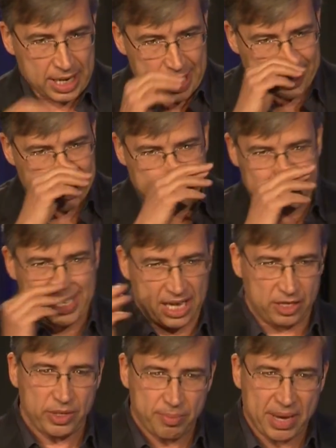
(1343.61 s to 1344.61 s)
And that is, how
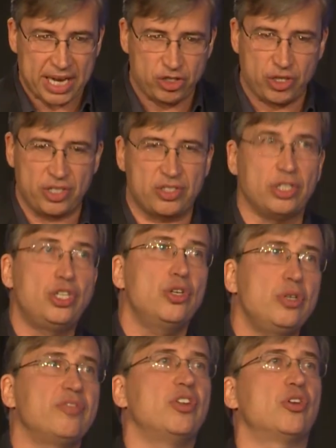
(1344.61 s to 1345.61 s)
do we match this
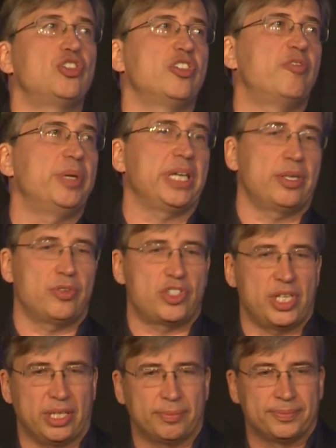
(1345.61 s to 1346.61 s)
intuitive notion of being
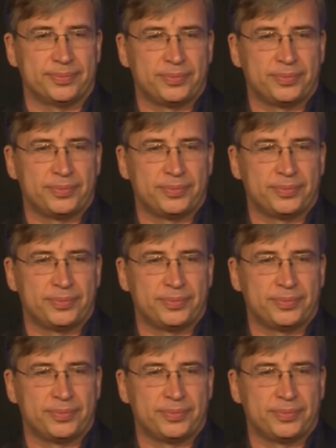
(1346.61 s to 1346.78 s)
interesting